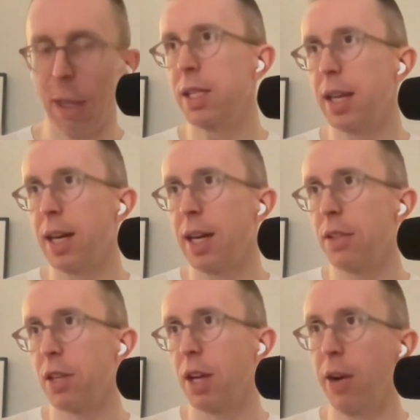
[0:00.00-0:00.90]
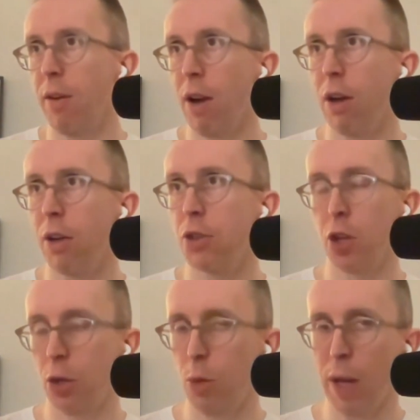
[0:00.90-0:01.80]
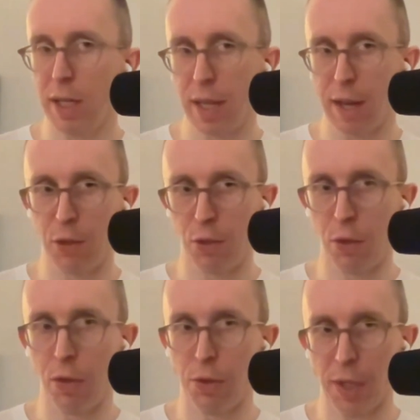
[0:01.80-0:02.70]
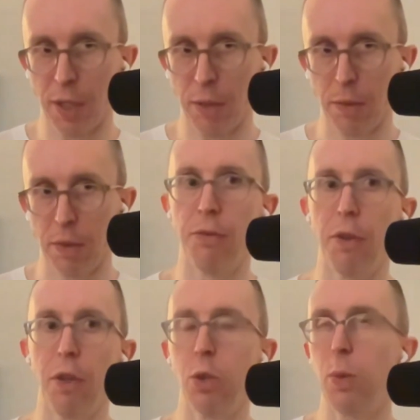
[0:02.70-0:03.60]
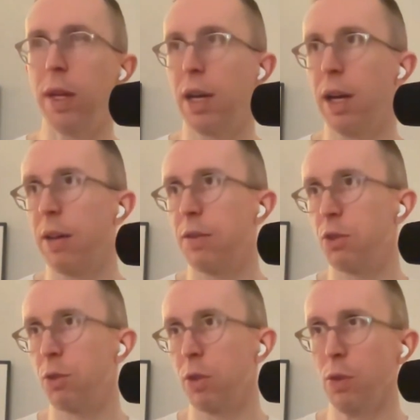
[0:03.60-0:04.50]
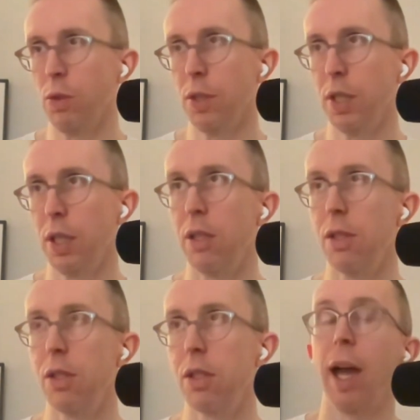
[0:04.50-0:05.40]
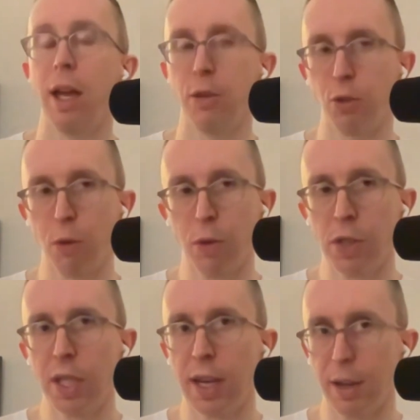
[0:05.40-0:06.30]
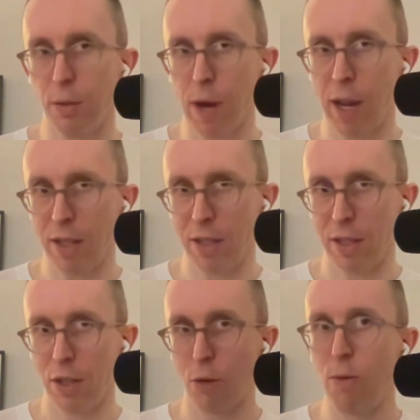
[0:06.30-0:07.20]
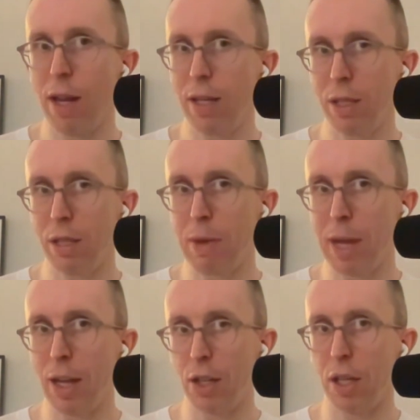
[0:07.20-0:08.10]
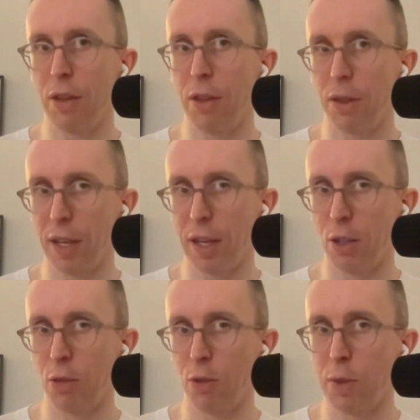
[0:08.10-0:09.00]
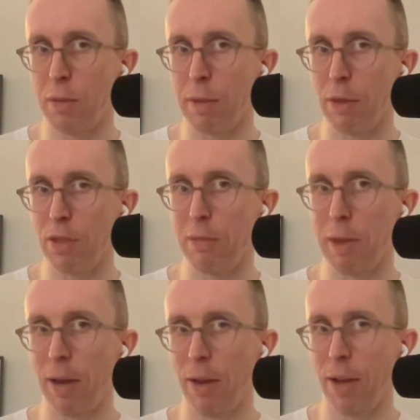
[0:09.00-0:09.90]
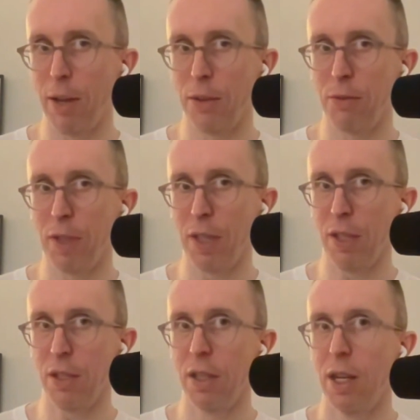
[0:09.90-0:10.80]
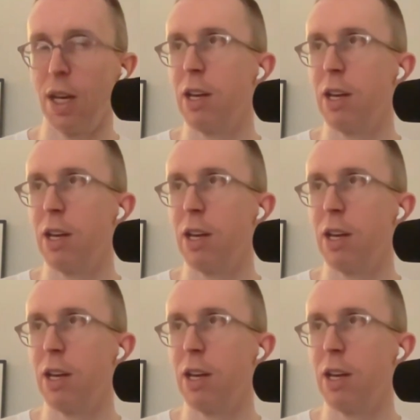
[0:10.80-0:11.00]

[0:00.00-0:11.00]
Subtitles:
is that there are two ways that I've struggled, though. The first way that I have struggled is I have struggled to take rest. So rest is actually the thing I struggle with the most about health and fitness.